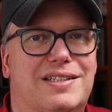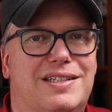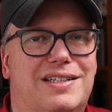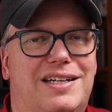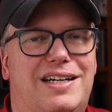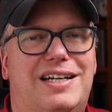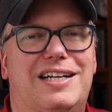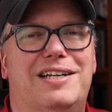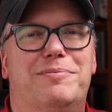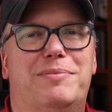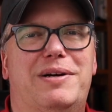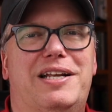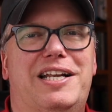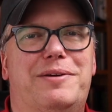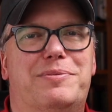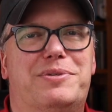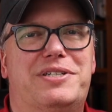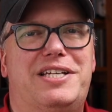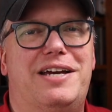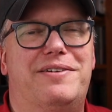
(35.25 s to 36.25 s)
Hi, my name
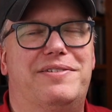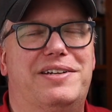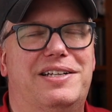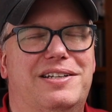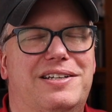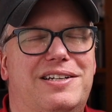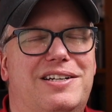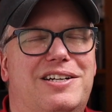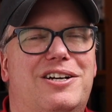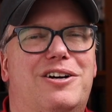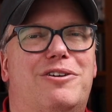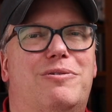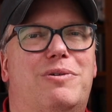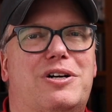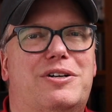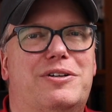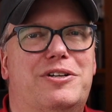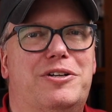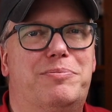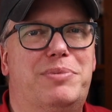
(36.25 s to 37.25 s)
is Kevin.
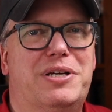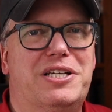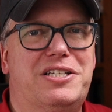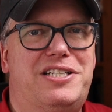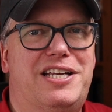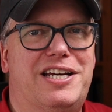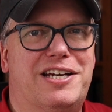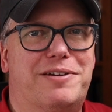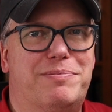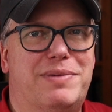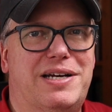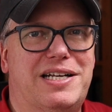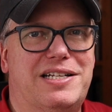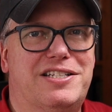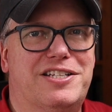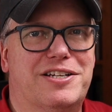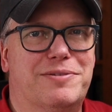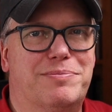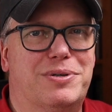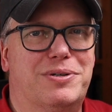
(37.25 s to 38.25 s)
Welcome to BizTech Made
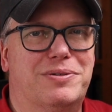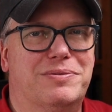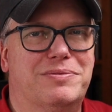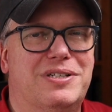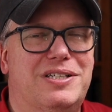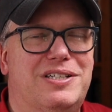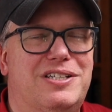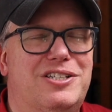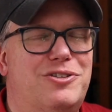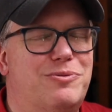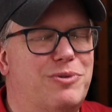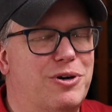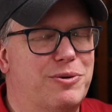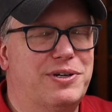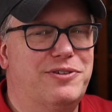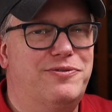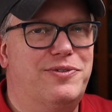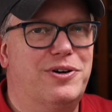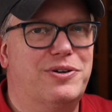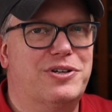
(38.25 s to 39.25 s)
Simple, where
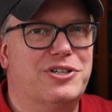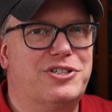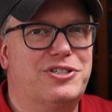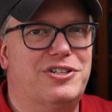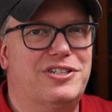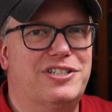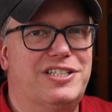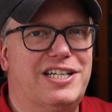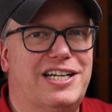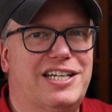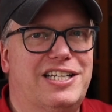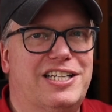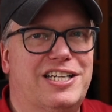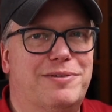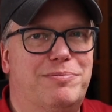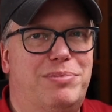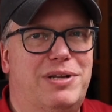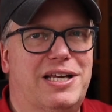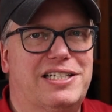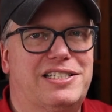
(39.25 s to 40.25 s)
we focus on taking the
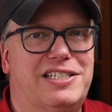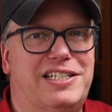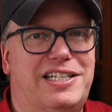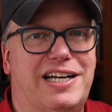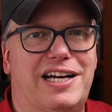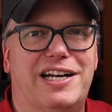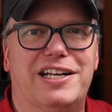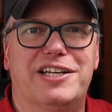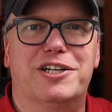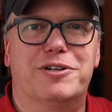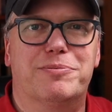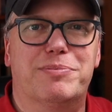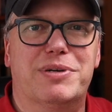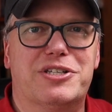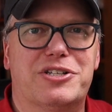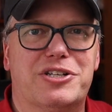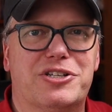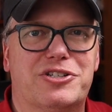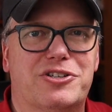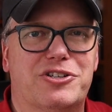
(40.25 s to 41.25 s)
complexity out of your
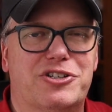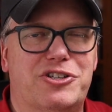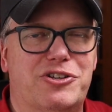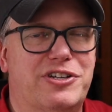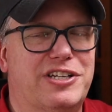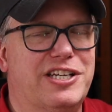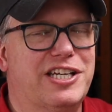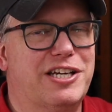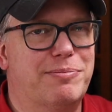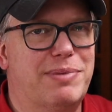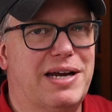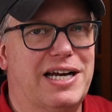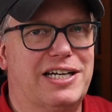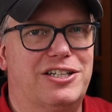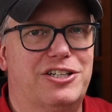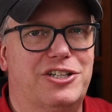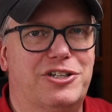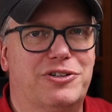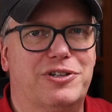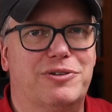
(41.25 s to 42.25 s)
business so you can get back
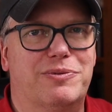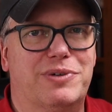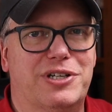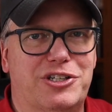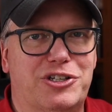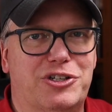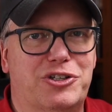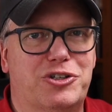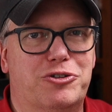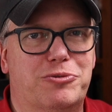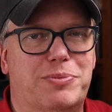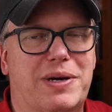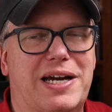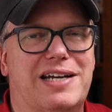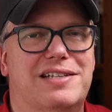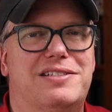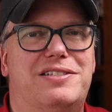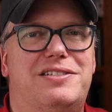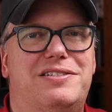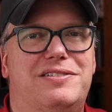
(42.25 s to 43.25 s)
to doing what you do
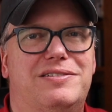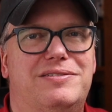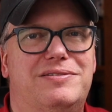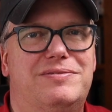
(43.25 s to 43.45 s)
best.